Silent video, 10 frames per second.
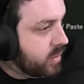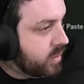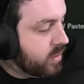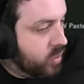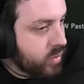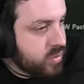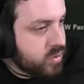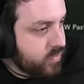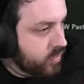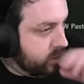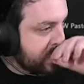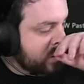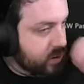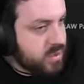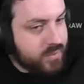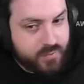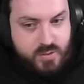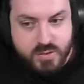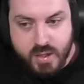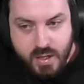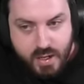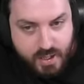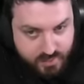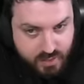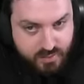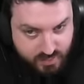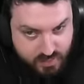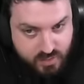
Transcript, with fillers: According to the rules, there's no difference. It, it,